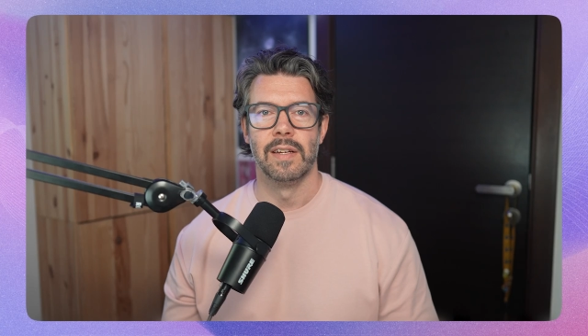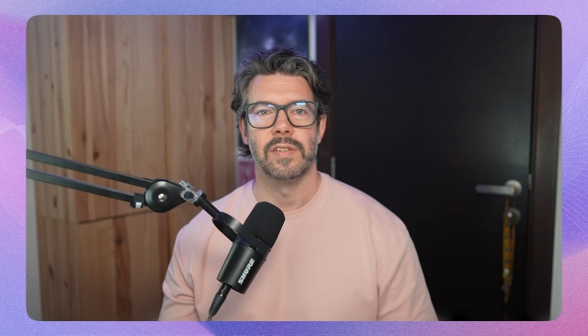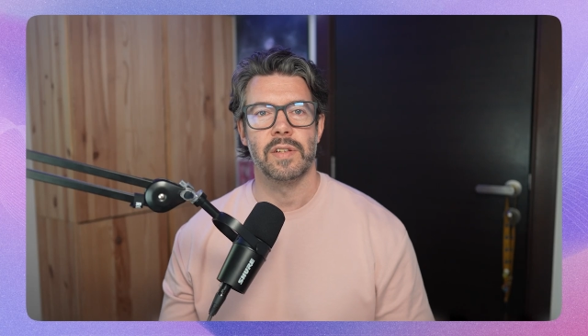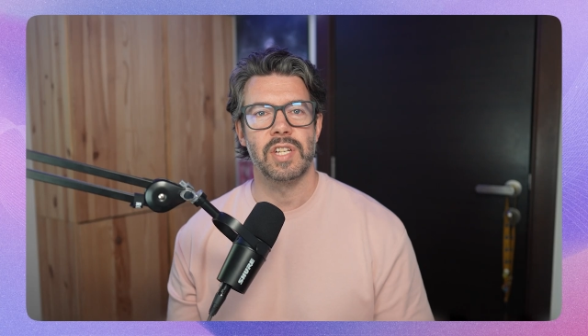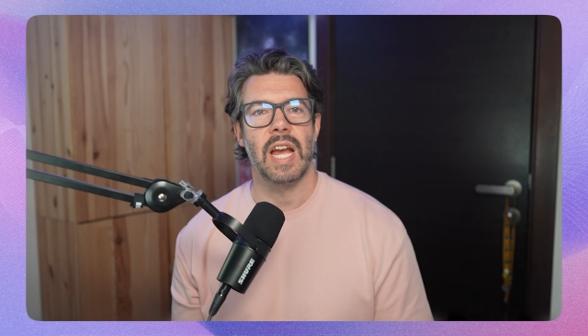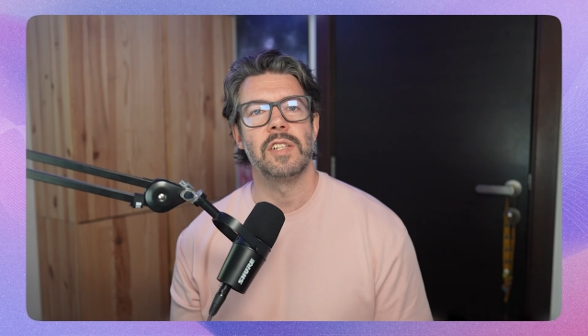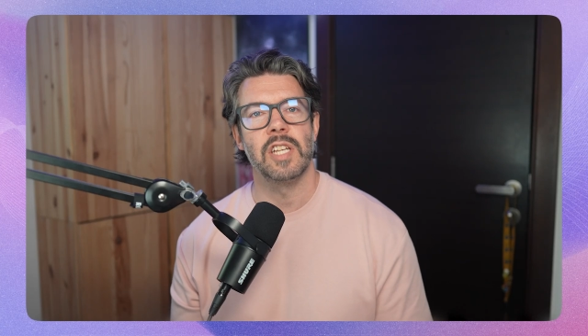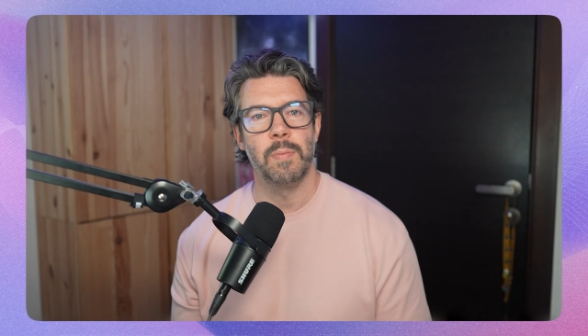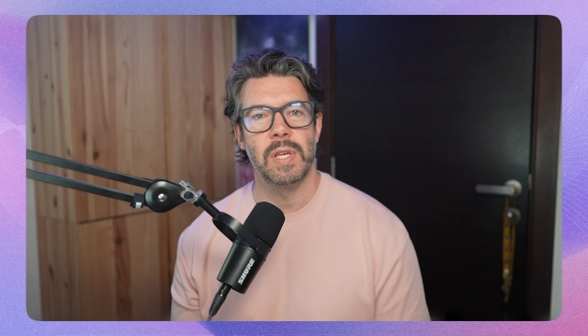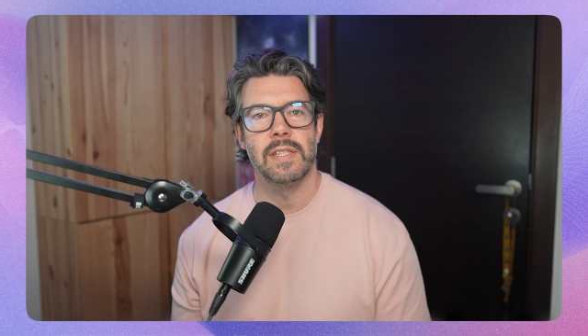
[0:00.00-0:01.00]
So
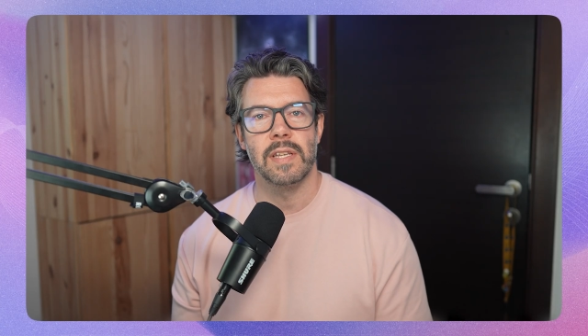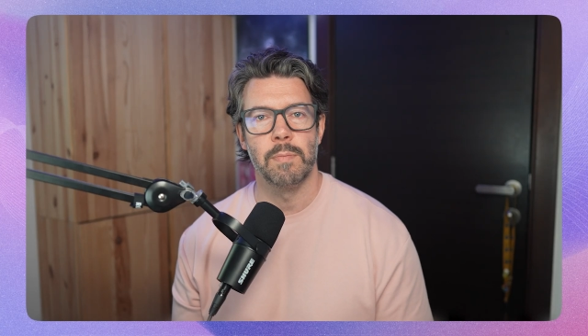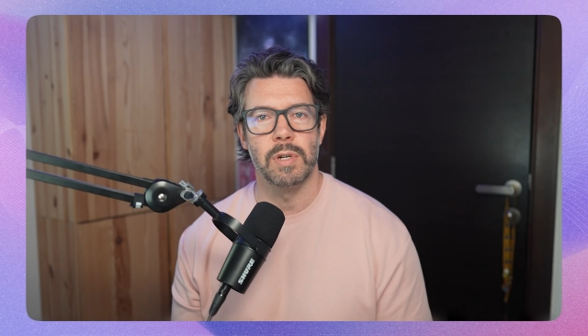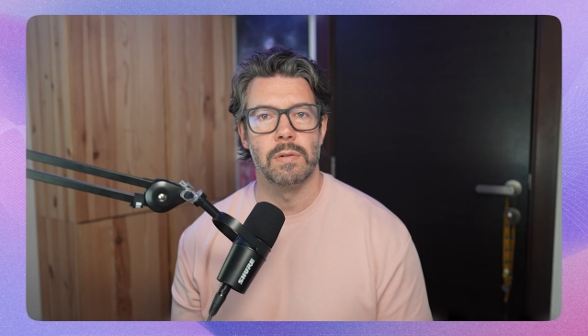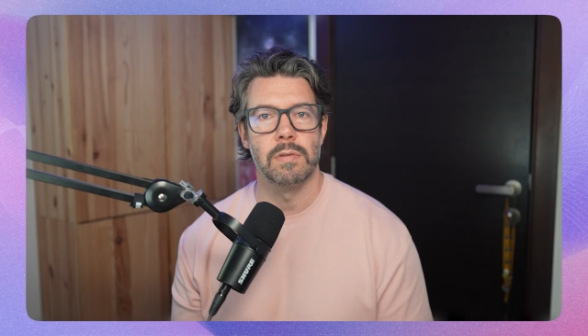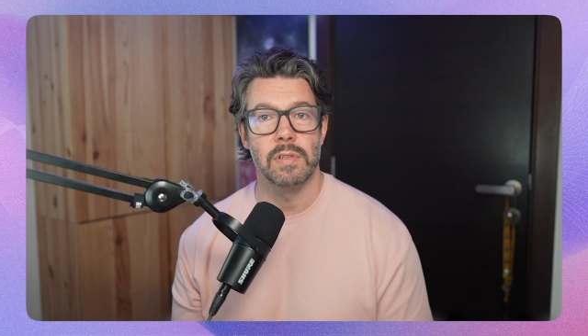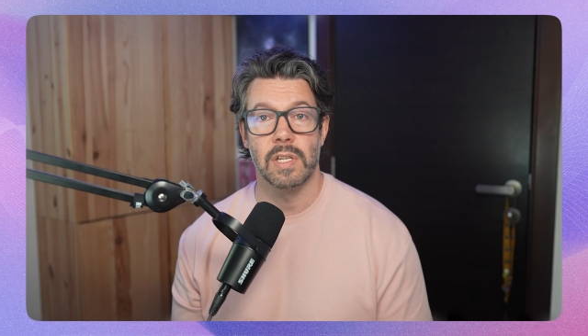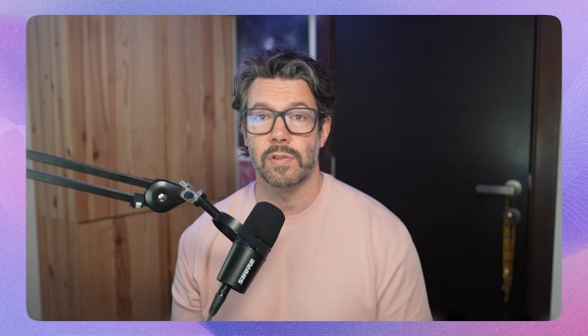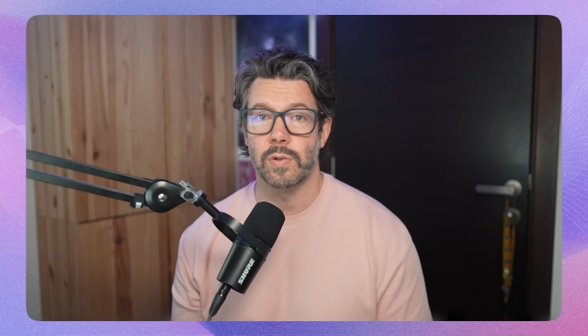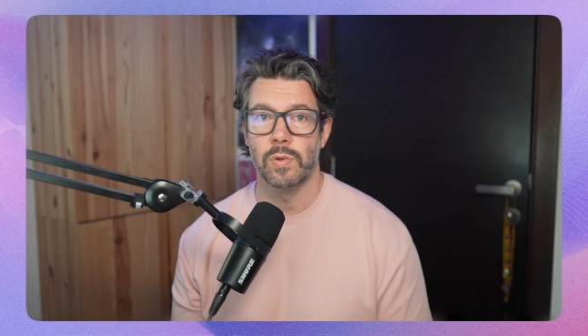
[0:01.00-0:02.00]
ChatGPT built
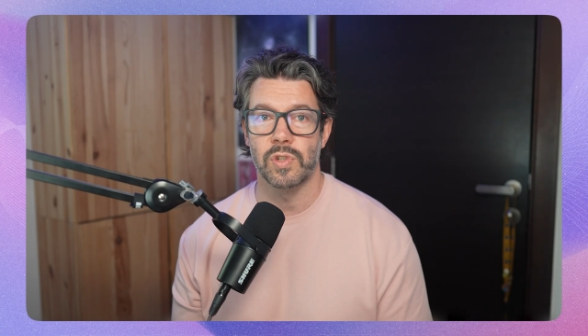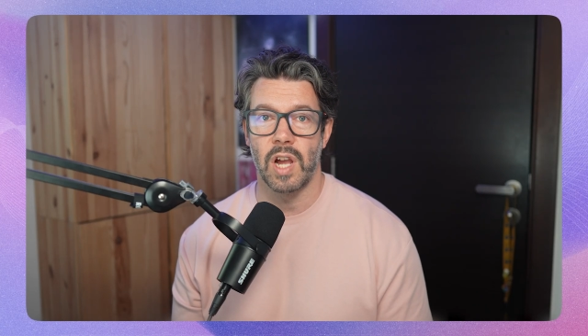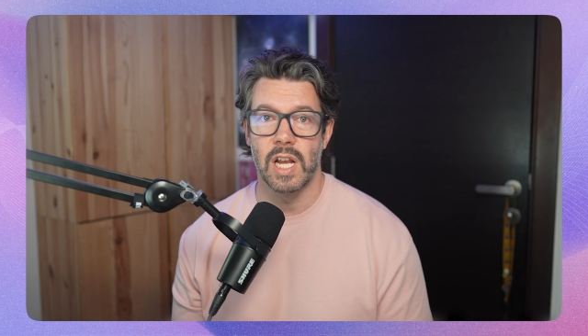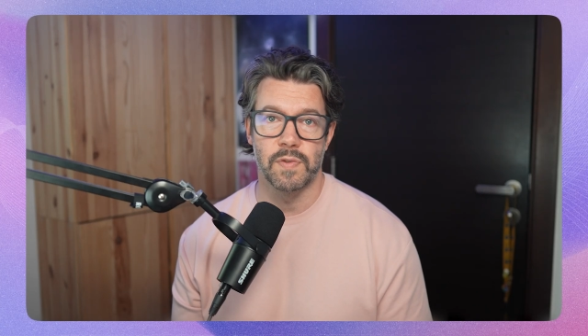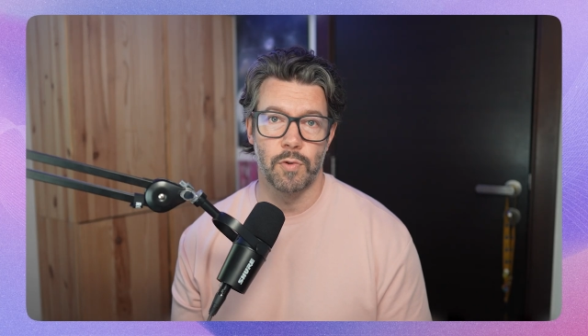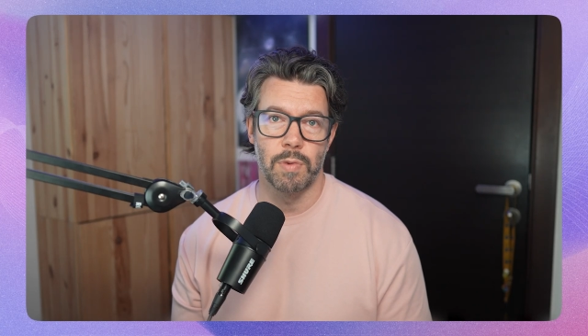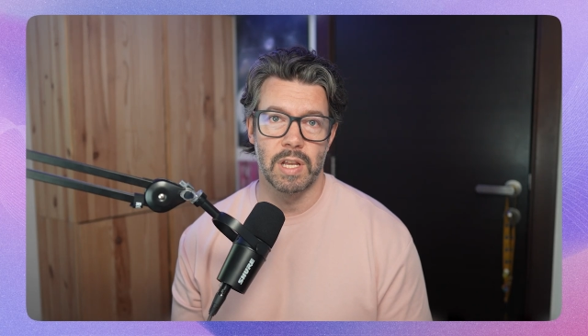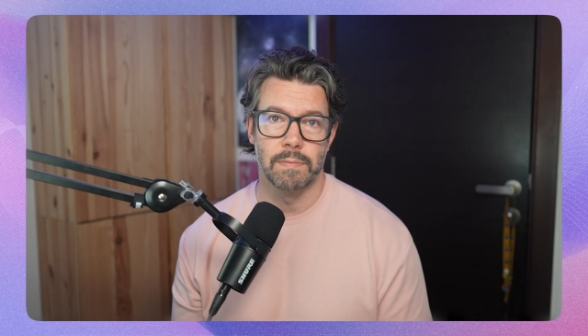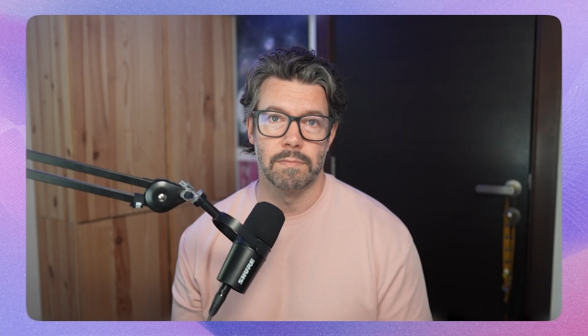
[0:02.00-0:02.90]
6 school sites for me.